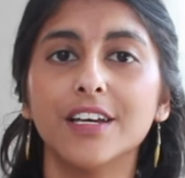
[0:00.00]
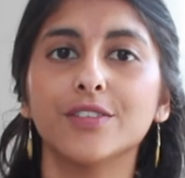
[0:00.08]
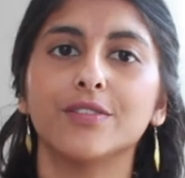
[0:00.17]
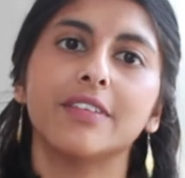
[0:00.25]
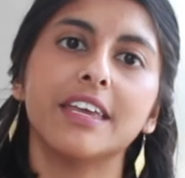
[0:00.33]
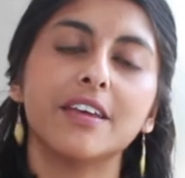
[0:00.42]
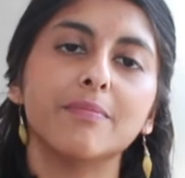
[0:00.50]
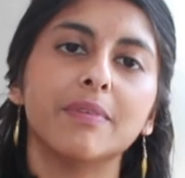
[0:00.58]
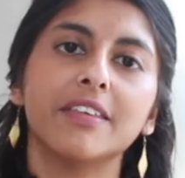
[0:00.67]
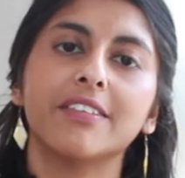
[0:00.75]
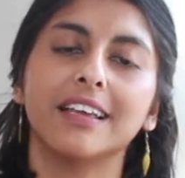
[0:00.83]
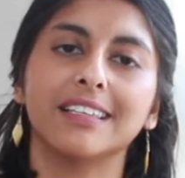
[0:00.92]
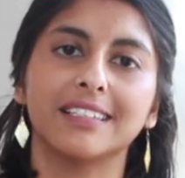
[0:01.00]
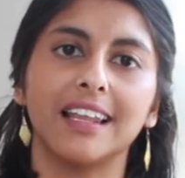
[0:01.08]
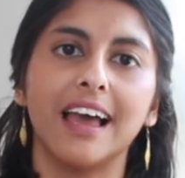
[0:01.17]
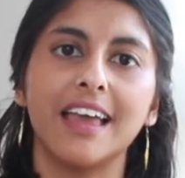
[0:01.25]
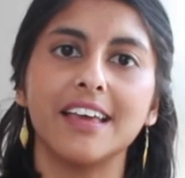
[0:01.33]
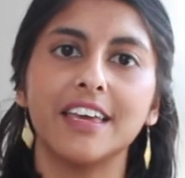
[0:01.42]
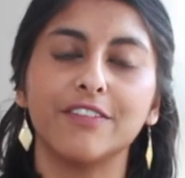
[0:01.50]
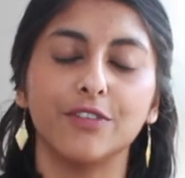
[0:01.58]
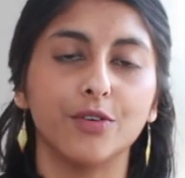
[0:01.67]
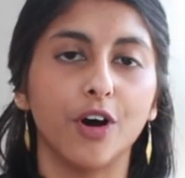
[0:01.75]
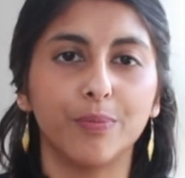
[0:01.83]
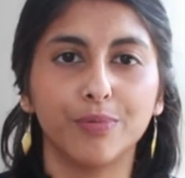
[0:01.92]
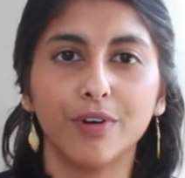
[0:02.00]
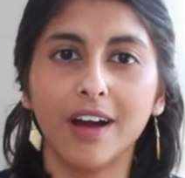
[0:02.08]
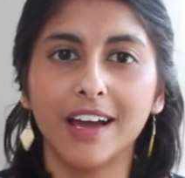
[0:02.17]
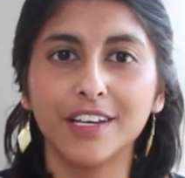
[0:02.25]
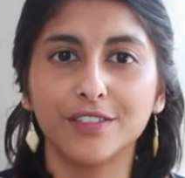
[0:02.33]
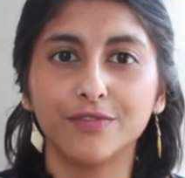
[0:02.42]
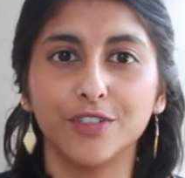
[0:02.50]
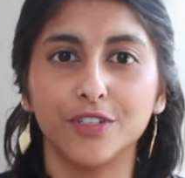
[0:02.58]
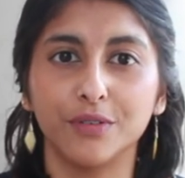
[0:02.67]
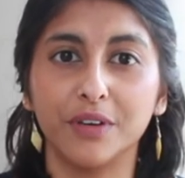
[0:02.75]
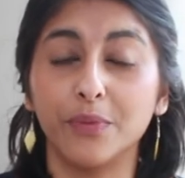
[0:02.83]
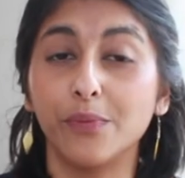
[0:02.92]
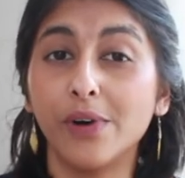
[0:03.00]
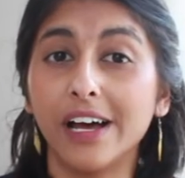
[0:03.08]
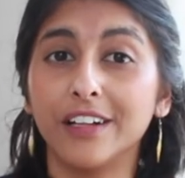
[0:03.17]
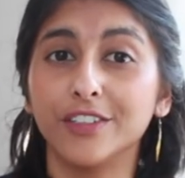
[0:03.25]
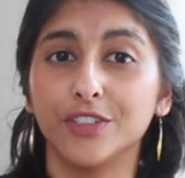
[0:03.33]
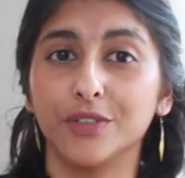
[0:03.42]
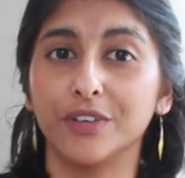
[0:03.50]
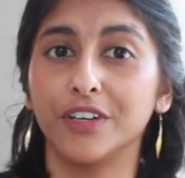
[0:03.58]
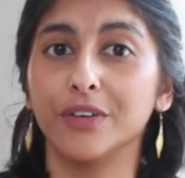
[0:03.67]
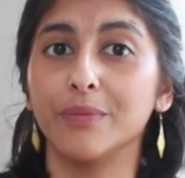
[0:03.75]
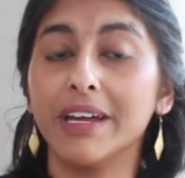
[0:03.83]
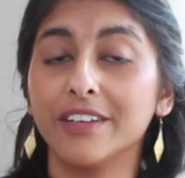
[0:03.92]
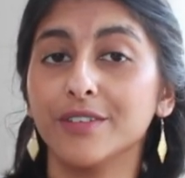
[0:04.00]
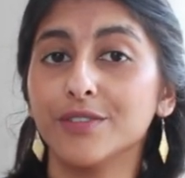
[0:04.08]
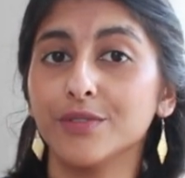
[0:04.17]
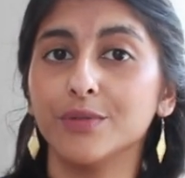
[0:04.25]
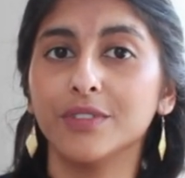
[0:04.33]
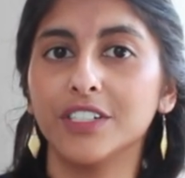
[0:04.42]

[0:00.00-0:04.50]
So they can be things like if you got a prize for doing well during your medical school